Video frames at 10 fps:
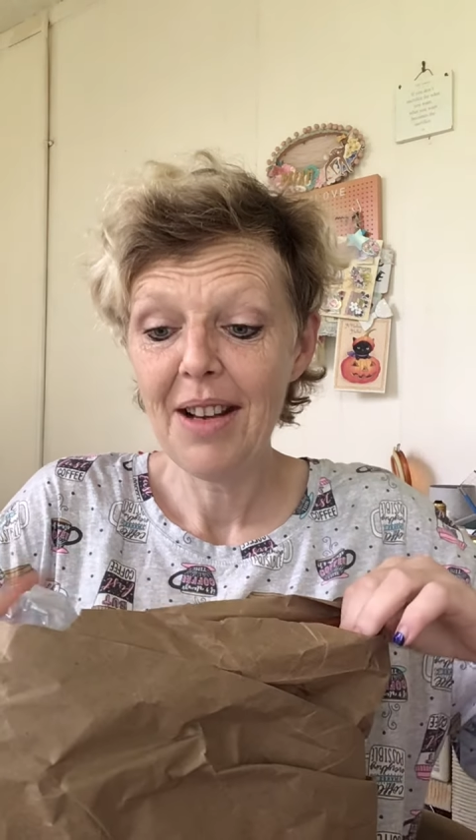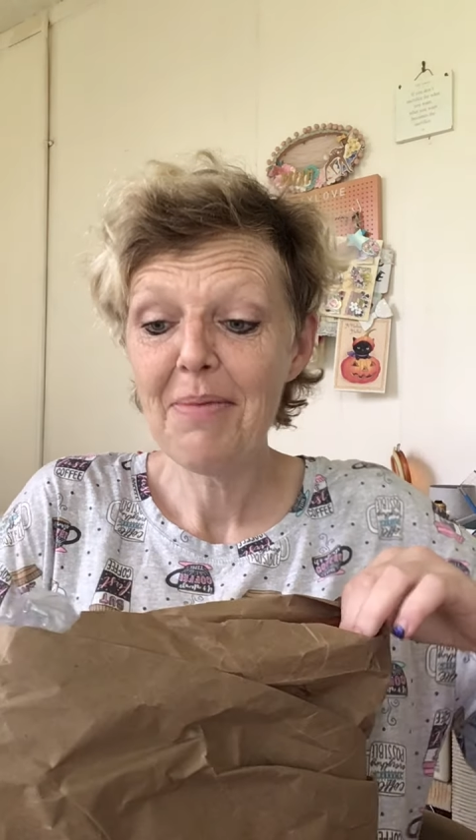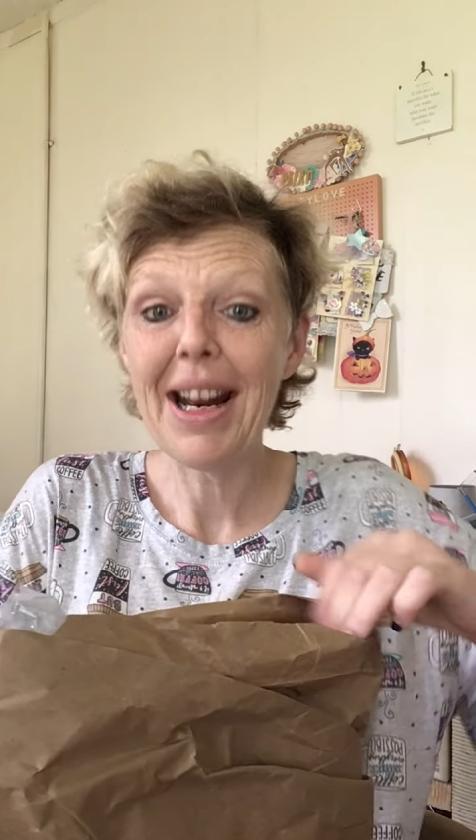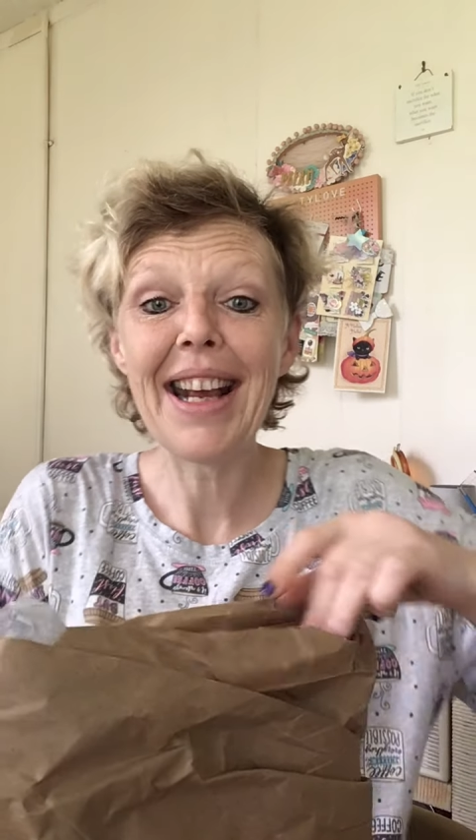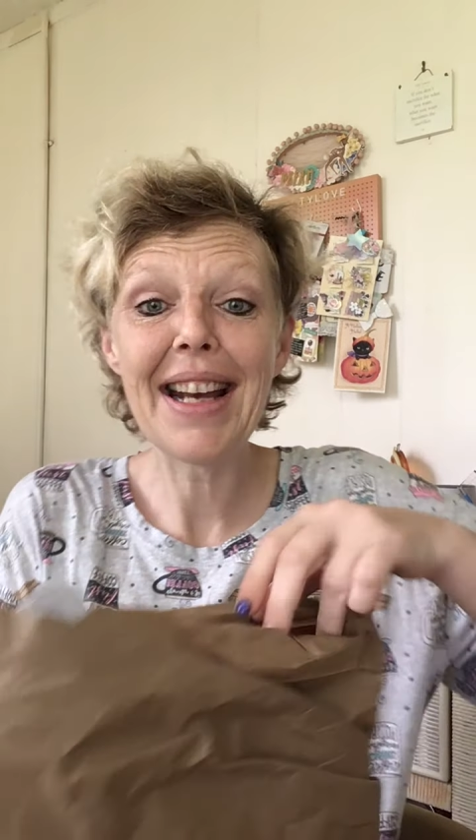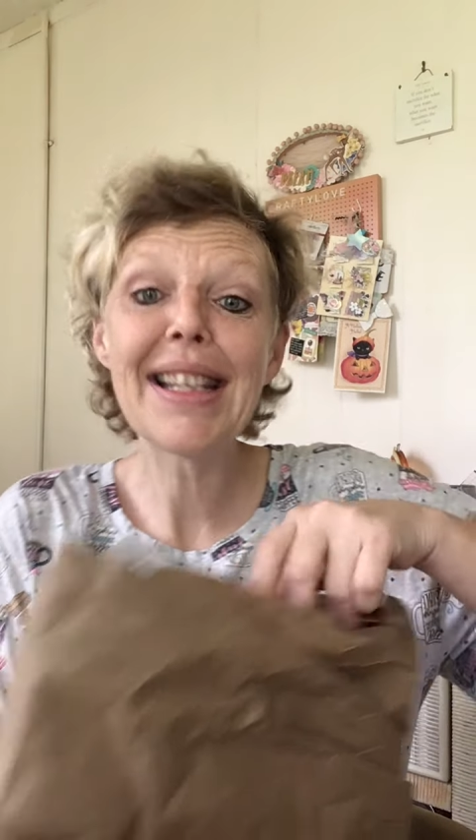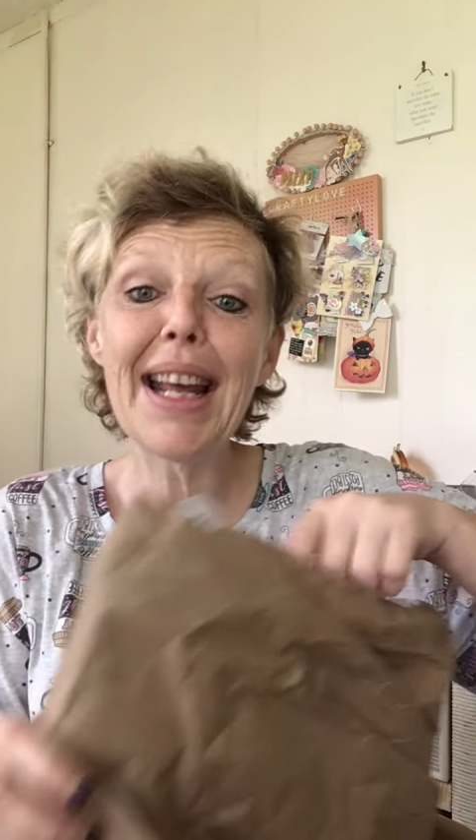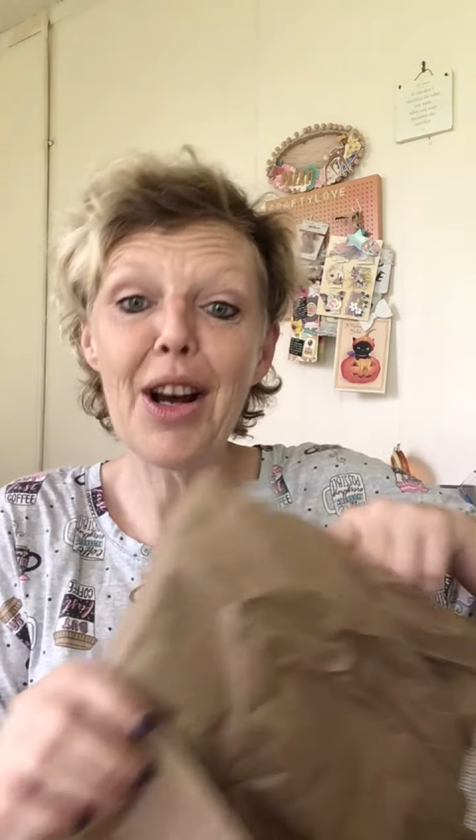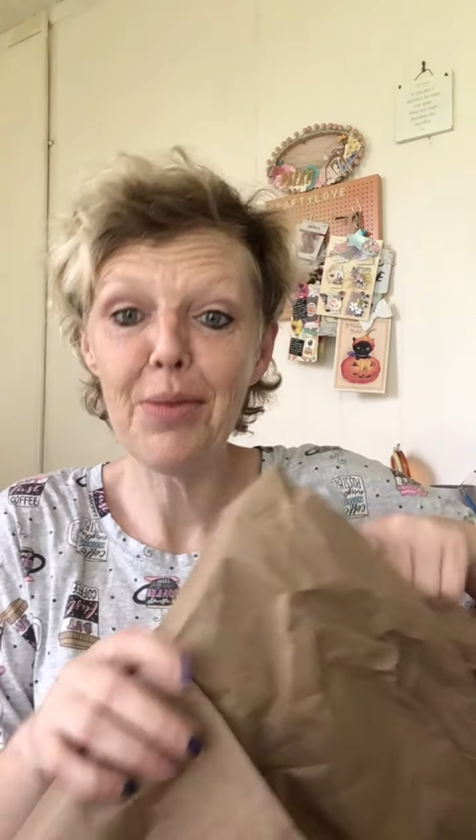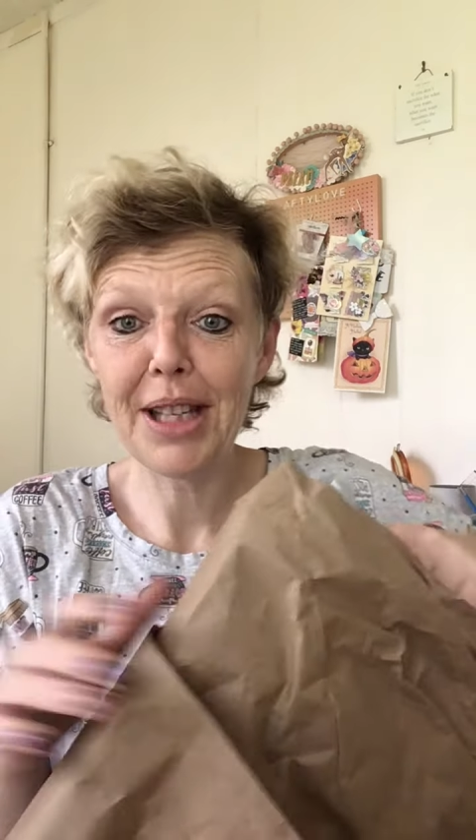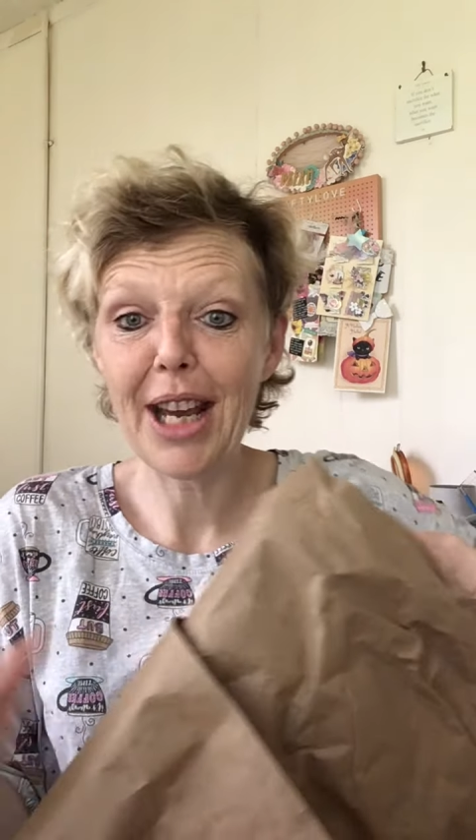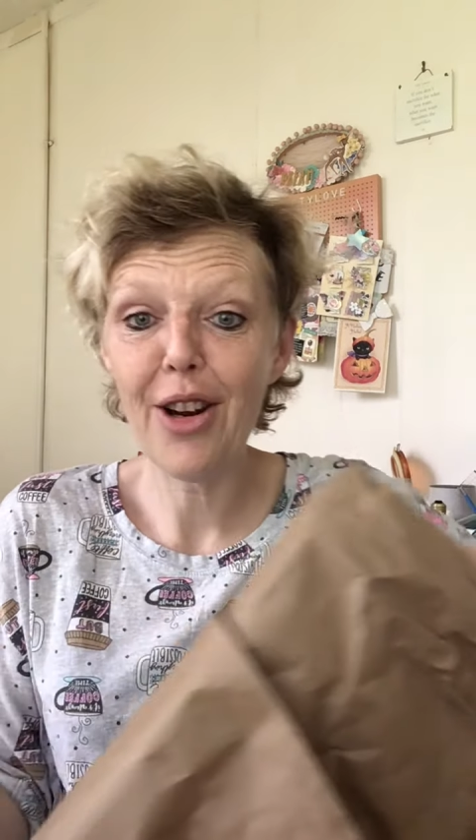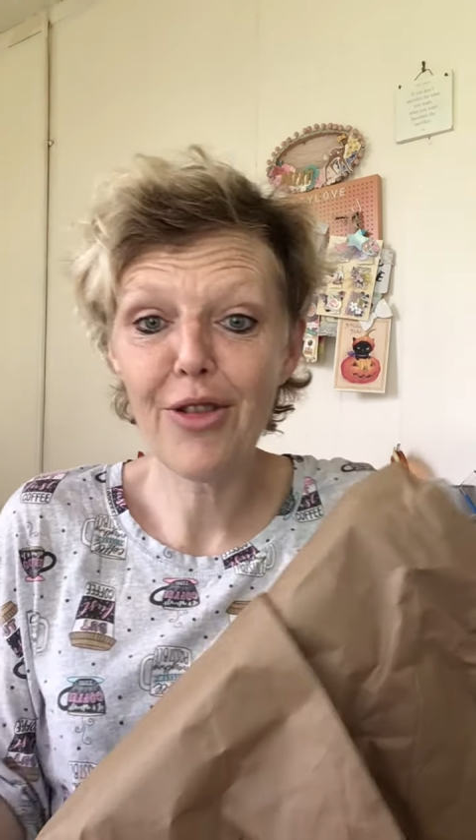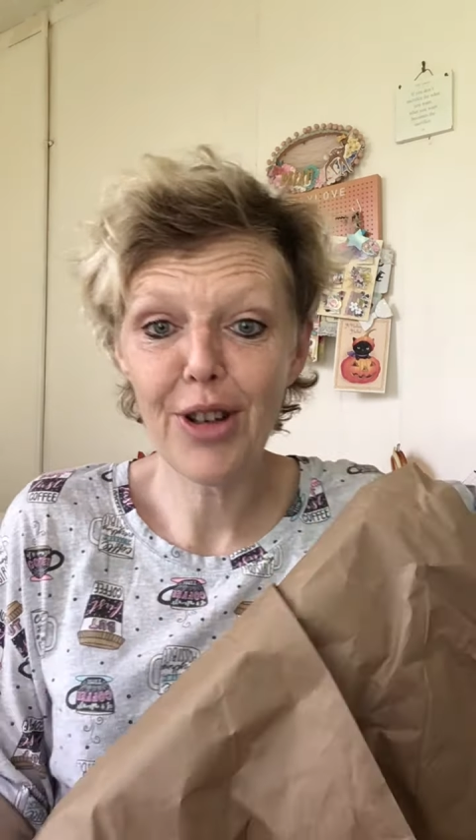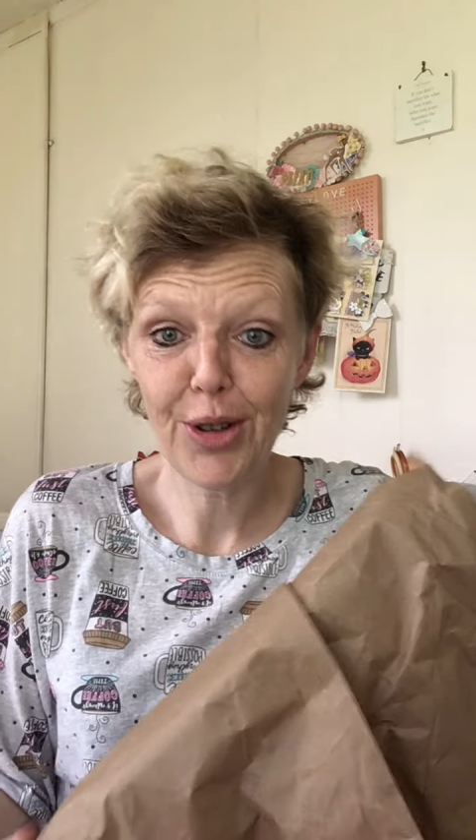But I guess that helps the
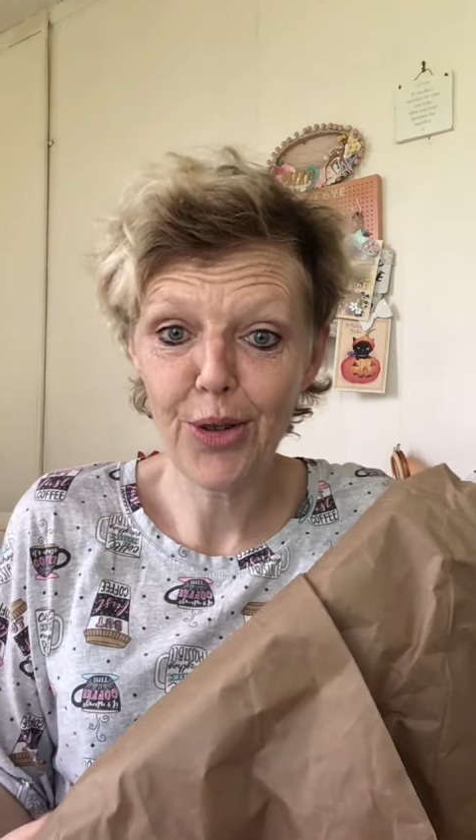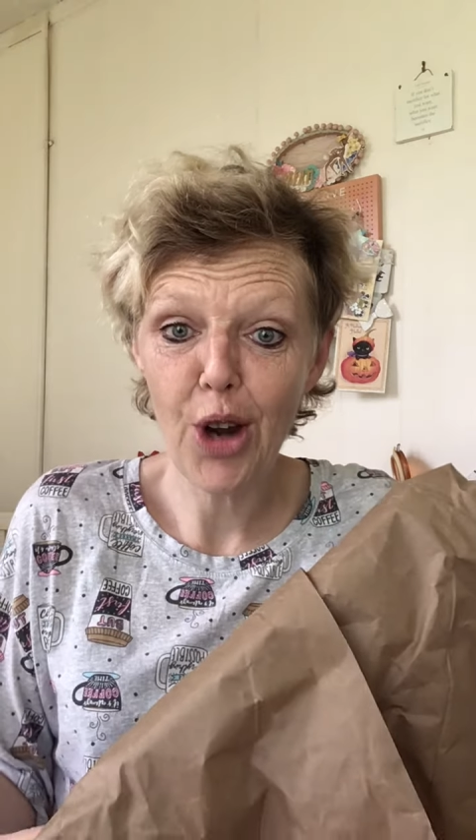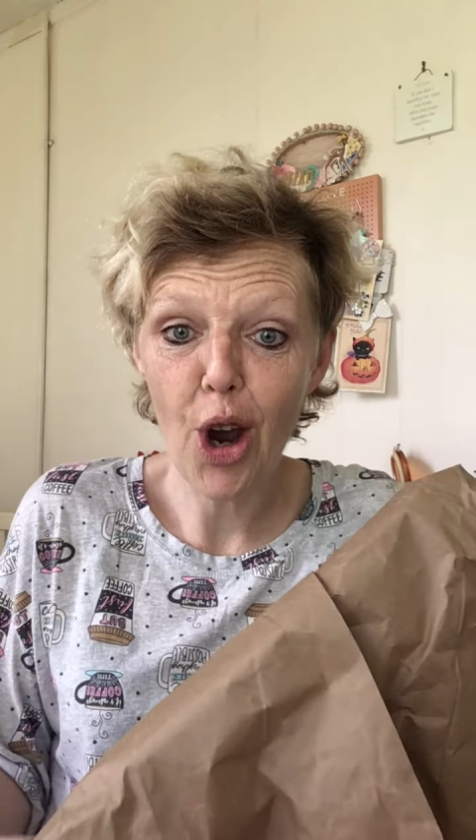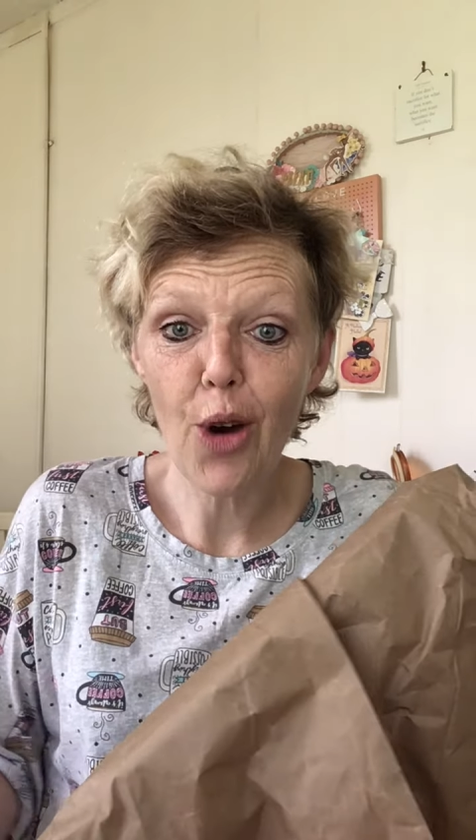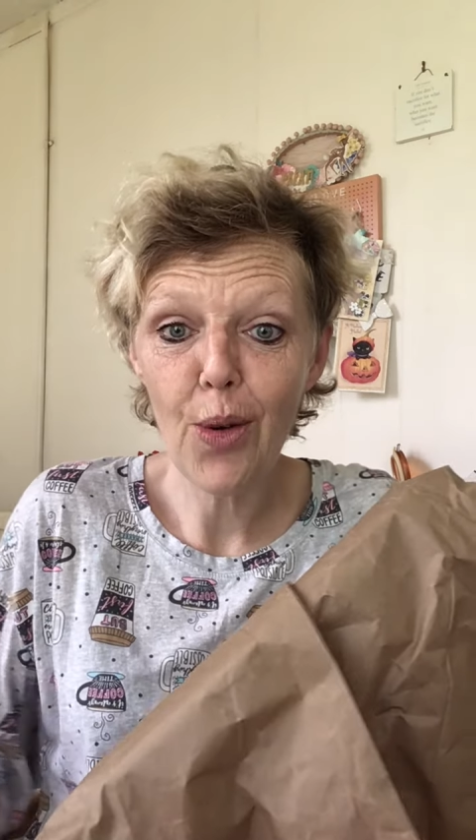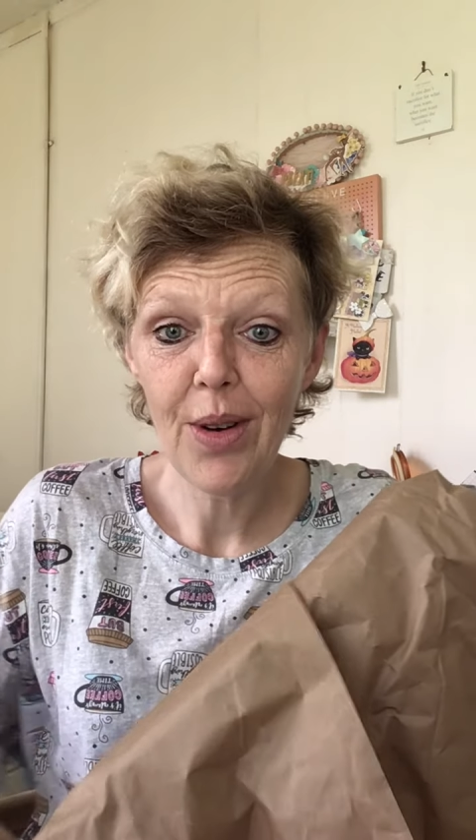hairdresser know